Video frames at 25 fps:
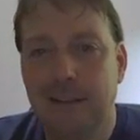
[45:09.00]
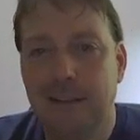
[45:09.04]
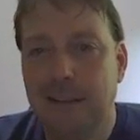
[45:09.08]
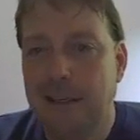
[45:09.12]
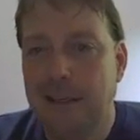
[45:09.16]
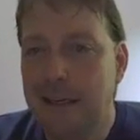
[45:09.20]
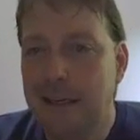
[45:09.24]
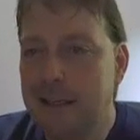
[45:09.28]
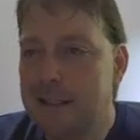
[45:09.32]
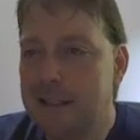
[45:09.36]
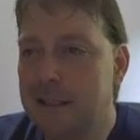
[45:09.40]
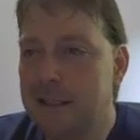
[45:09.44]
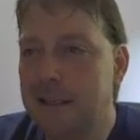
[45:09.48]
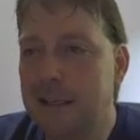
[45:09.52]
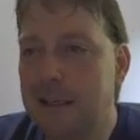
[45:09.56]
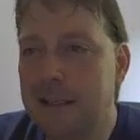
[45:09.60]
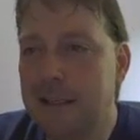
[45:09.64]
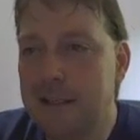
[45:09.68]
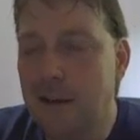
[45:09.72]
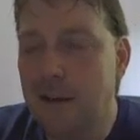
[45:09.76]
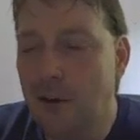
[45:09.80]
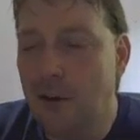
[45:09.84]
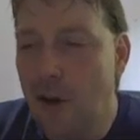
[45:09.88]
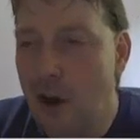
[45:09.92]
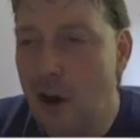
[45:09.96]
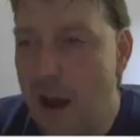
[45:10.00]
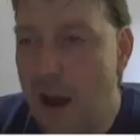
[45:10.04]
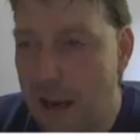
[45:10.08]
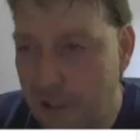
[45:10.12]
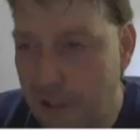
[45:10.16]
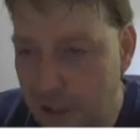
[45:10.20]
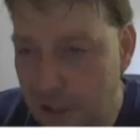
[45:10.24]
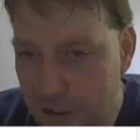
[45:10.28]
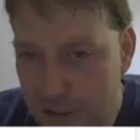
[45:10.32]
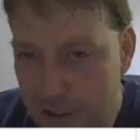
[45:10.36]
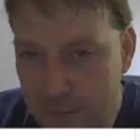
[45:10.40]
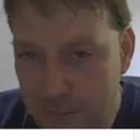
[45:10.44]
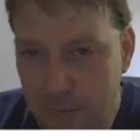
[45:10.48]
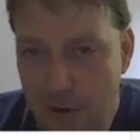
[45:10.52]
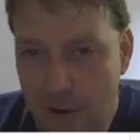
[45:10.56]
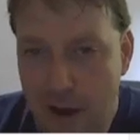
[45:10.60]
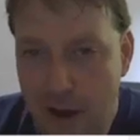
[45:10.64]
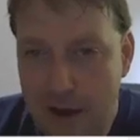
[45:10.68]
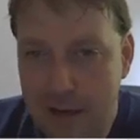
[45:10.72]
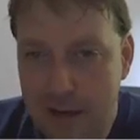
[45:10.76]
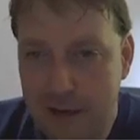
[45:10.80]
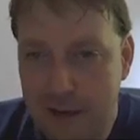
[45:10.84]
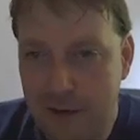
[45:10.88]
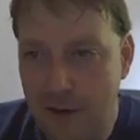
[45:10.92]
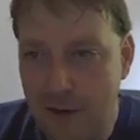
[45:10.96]
It's a launch, it's a
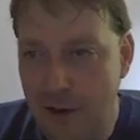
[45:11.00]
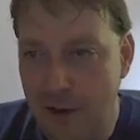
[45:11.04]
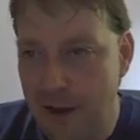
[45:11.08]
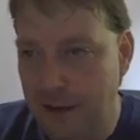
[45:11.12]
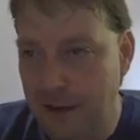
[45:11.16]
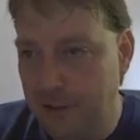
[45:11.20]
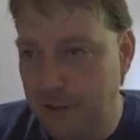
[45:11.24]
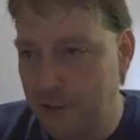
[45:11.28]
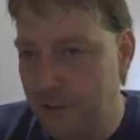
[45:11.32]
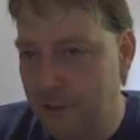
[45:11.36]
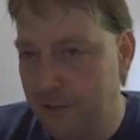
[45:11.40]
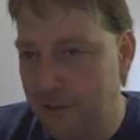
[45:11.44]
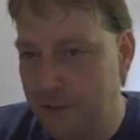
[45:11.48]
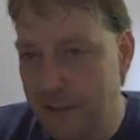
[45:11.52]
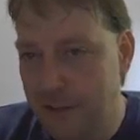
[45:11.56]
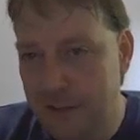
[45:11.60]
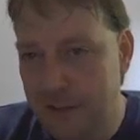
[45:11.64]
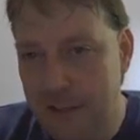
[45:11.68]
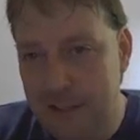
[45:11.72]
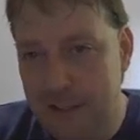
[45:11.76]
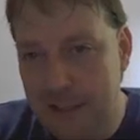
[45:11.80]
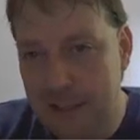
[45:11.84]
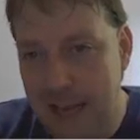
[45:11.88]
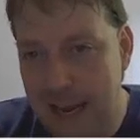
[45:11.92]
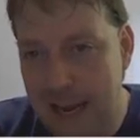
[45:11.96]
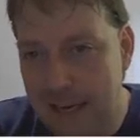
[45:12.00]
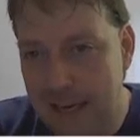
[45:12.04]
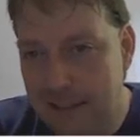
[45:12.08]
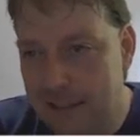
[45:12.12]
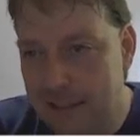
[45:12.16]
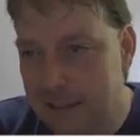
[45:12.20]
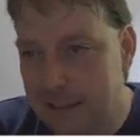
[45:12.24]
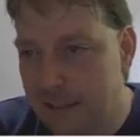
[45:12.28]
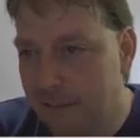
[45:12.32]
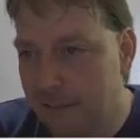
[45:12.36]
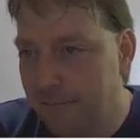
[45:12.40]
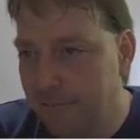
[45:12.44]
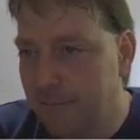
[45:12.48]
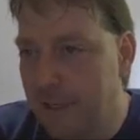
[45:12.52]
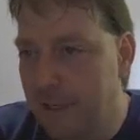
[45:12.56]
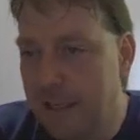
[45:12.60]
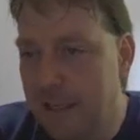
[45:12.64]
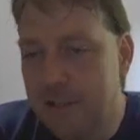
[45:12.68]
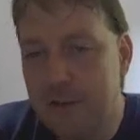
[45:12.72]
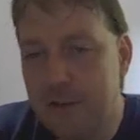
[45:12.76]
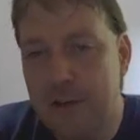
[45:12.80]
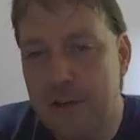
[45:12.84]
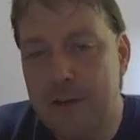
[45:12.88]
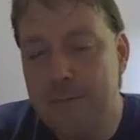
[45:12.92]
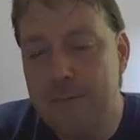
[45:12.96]
product launch. In this case,
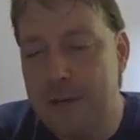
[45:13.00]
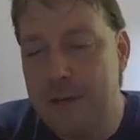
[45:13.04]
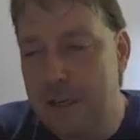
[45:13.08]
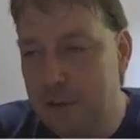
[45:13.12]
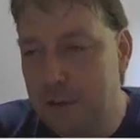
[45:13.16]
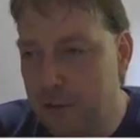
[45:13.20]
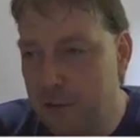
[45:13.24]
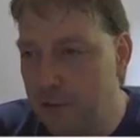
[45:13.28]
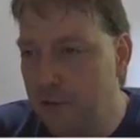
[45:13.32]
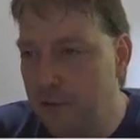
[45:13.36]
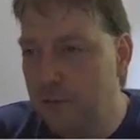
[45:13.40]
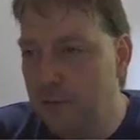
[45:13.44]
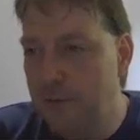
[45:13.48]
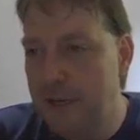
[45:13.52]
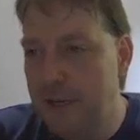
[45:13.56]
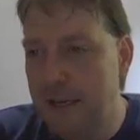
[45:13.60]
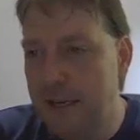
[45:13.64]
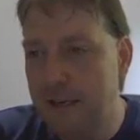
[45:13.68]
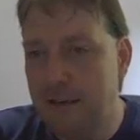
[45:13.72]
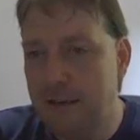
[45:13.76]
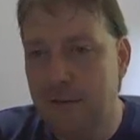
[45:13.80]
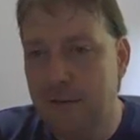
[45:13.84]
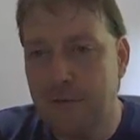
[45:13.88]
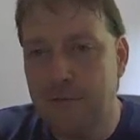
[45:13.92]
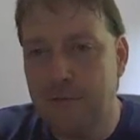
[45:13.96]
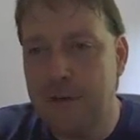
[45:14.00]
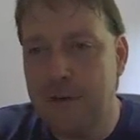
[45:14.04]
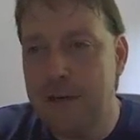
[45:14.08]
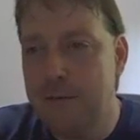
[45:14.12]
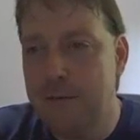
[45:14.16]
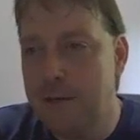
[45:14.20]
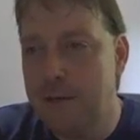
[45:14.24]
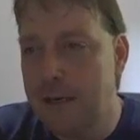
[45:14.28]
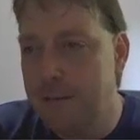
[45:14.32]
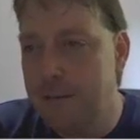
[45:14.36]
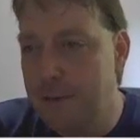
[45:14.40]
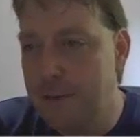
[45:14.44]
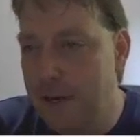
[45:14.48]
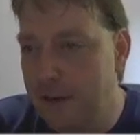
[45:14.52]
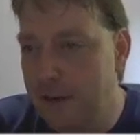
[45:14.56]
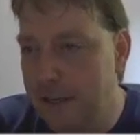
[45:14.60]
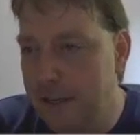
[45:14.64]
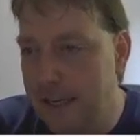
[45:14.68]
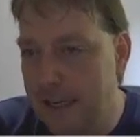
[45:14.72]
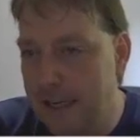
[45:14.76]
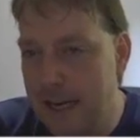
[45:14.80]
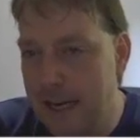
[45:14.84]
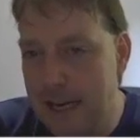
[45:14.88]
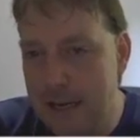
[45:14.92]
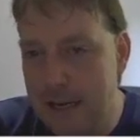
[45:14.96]
it's going to be a 2-week, 3-week
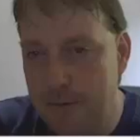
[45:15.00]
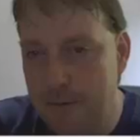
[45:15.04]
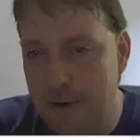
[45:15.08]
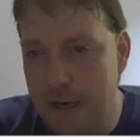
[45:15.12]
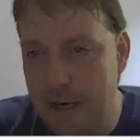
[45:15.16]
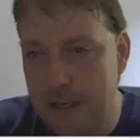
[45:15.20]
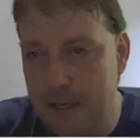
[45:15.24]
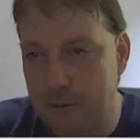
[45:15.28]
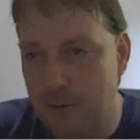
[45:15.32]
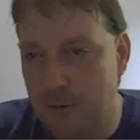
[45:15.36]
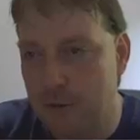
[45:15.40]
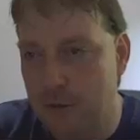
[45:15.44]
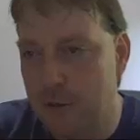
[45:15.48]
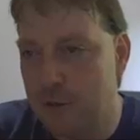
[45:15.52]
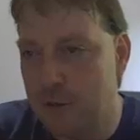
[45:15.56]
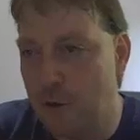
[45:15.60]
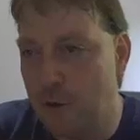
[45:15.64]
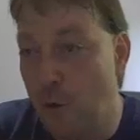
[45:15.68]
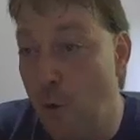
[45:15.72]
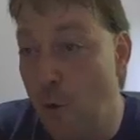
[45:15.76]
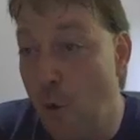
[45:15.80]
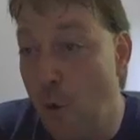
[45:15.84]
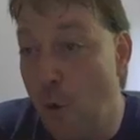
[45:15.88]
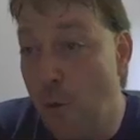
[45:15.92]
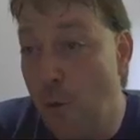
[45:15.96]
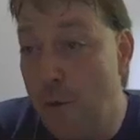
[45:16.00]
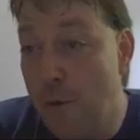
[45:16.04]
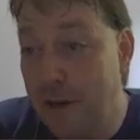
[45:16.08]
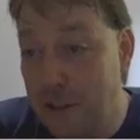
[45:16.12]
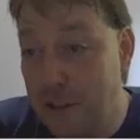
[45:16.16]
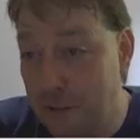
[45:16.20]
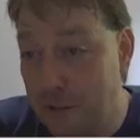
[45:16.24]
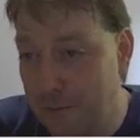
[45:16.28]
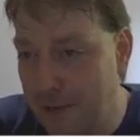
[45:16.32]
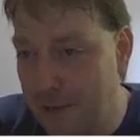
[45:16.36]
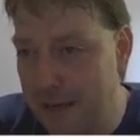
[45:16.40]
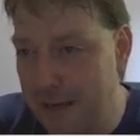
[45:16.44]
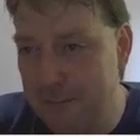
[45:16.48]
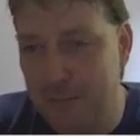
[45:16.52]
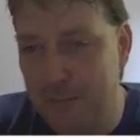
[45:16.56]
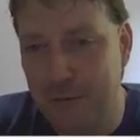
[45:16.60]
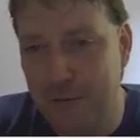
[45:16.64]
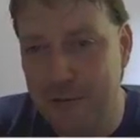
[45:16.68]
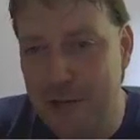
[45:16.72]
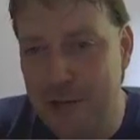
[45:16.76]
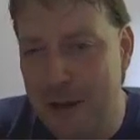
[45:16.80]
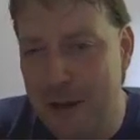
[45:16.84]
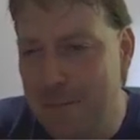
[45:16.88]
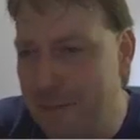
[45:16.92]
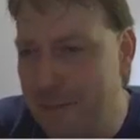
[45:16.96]
period anyways, where there's a whole bunch of people
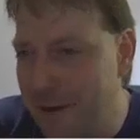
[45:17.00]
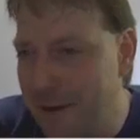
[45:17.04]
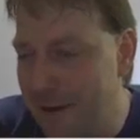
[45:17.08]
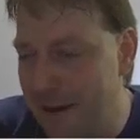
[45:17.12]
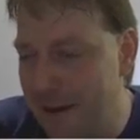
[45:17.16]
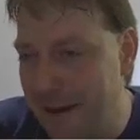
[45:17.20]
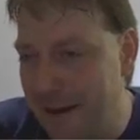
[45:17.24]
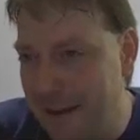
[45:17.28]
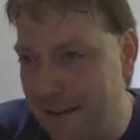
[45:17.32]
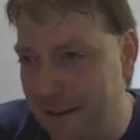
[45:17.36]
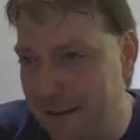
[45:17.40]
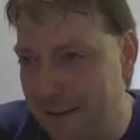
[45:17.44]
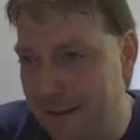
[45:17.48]
jumping on it.